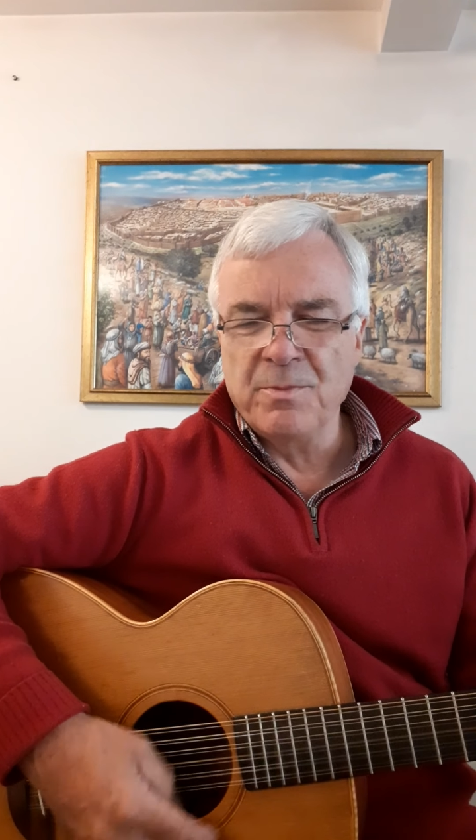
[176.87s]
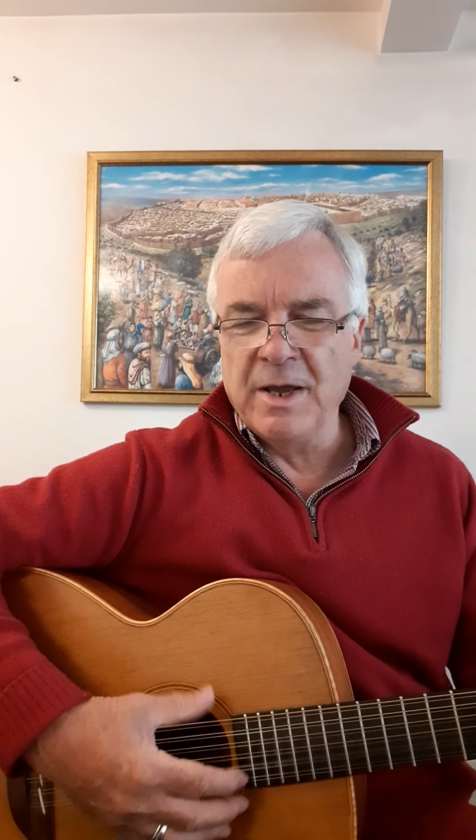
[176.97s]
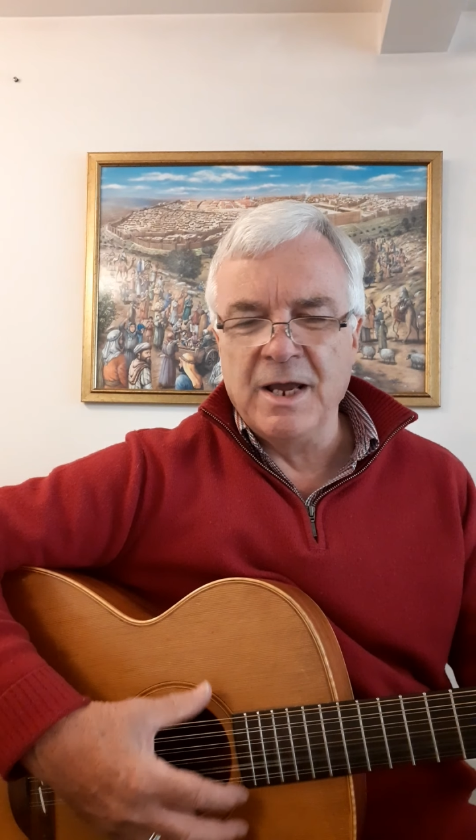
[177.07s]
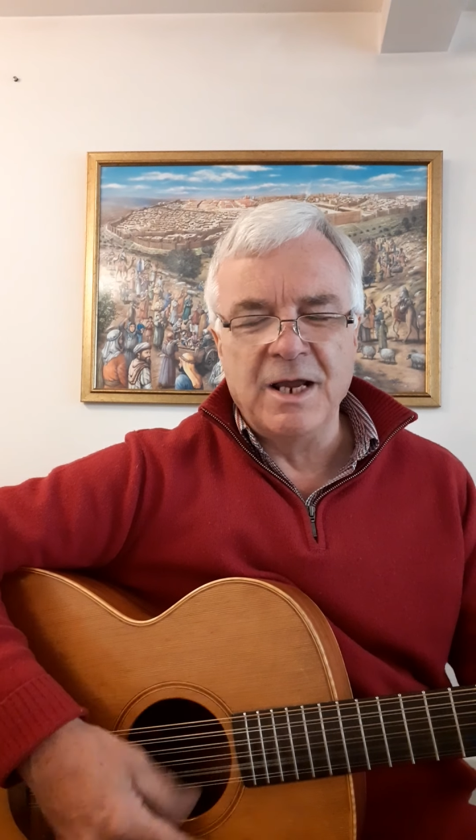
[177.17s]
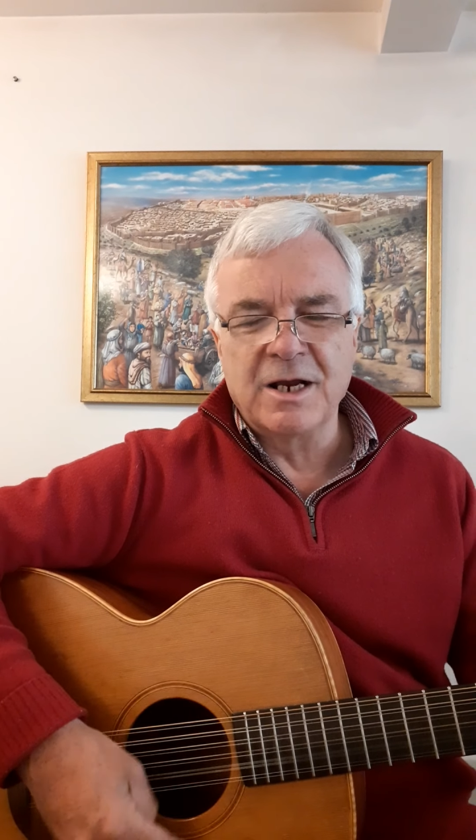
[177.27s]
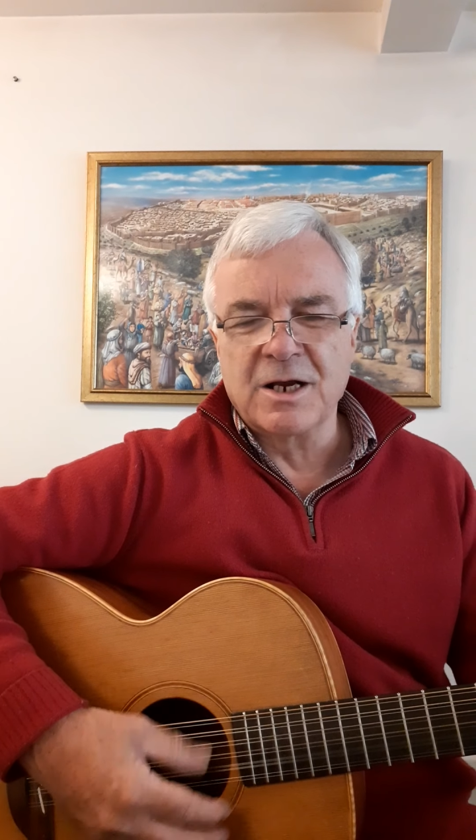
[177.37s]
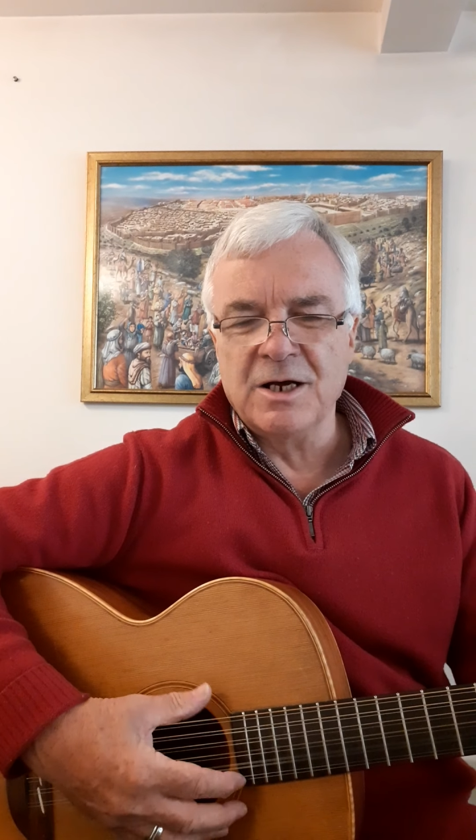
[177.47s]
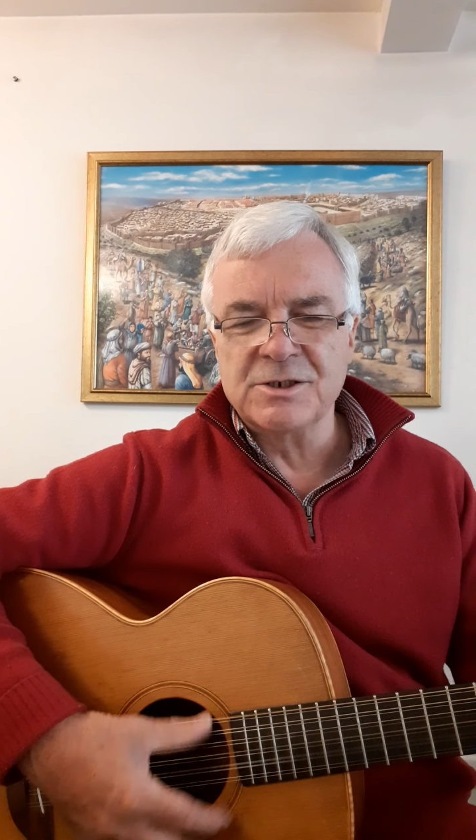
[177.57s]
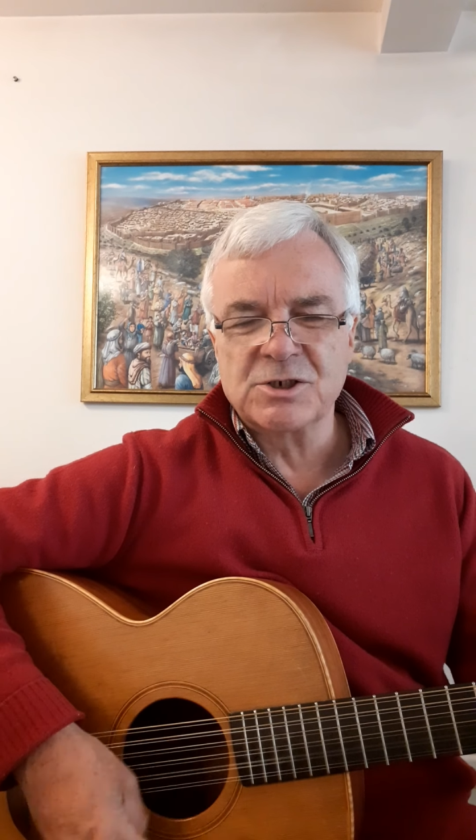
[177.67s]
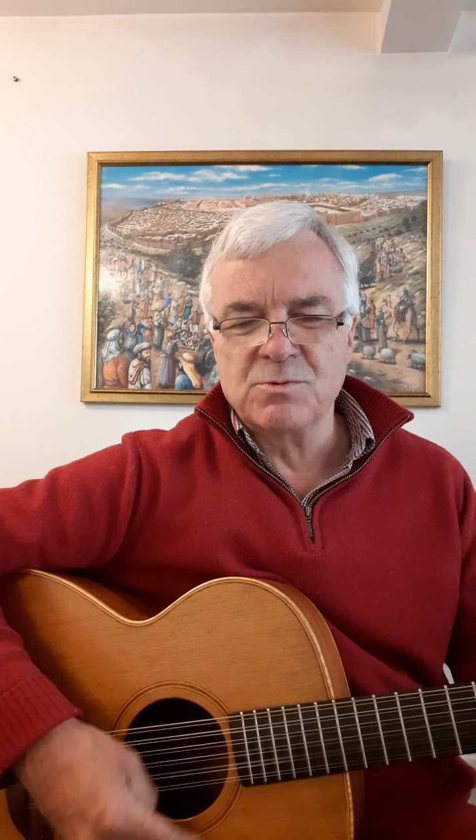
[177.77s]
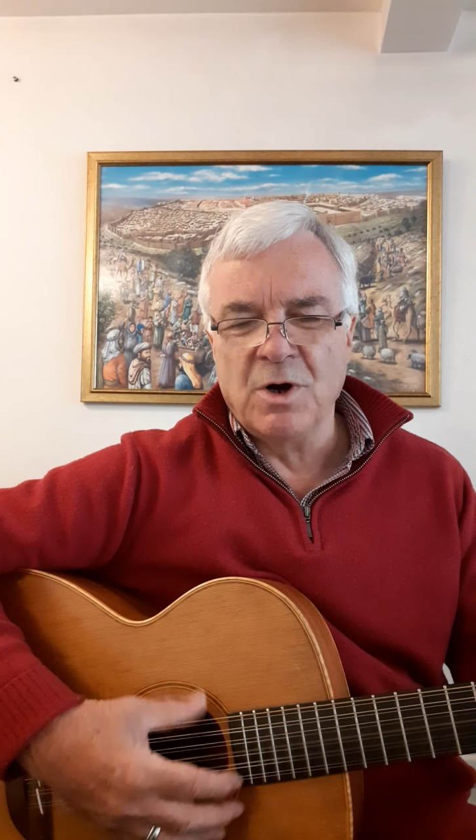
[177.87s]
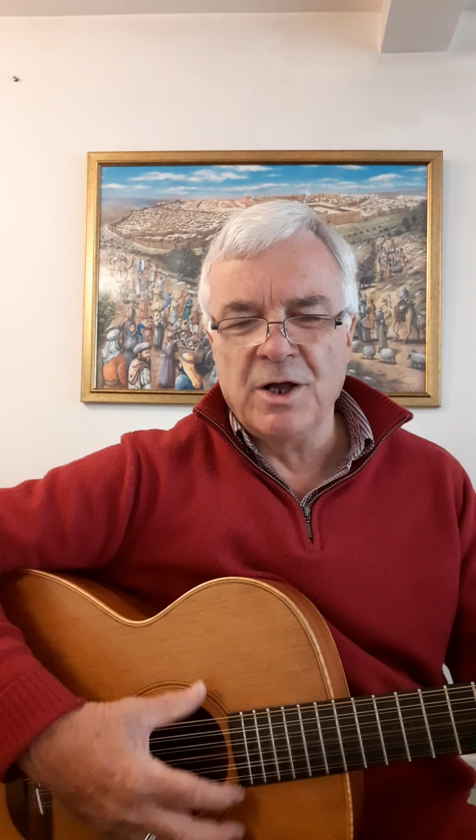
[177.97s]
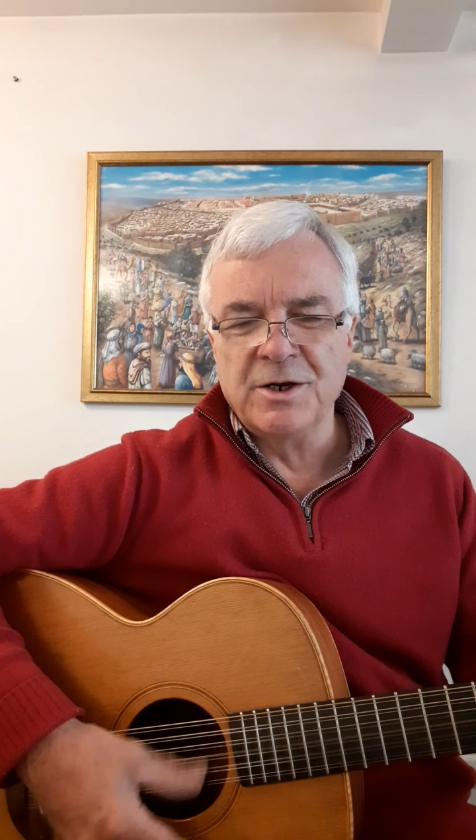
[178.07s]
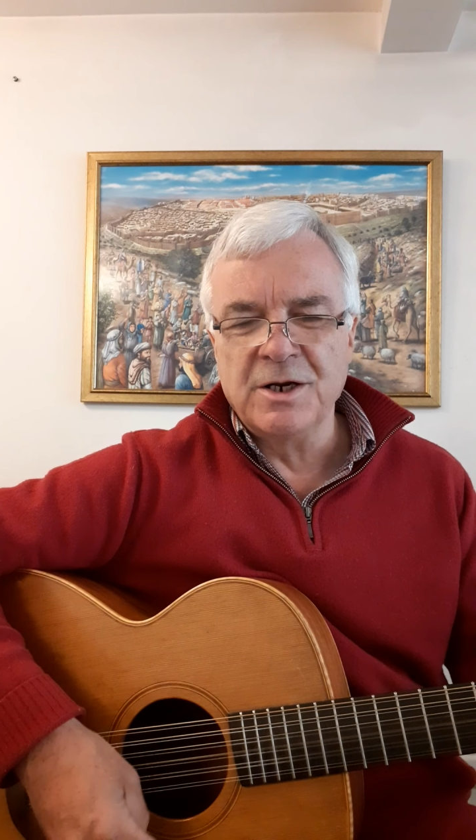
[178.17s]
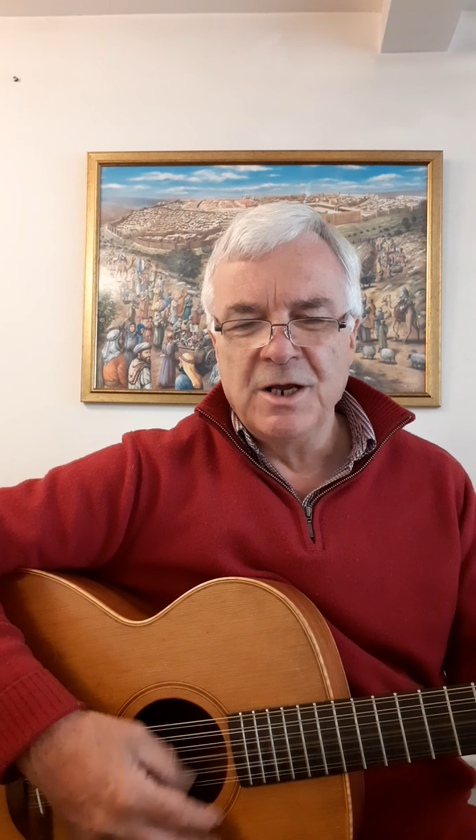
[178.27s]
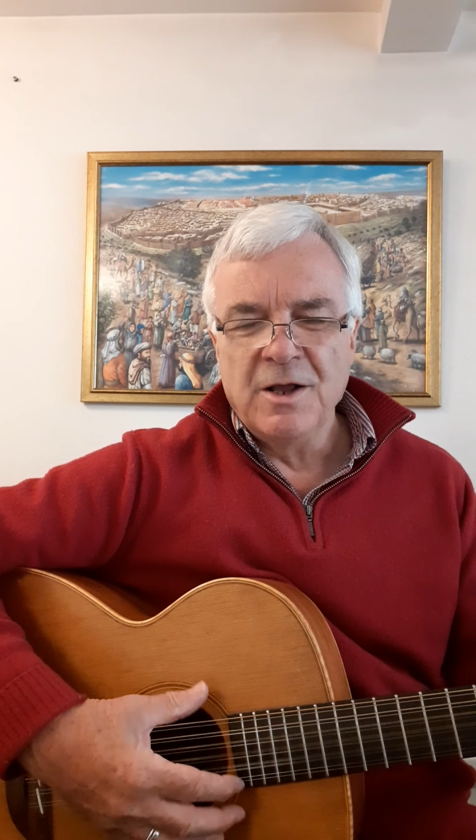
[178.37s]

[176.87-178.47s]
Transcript: make us one,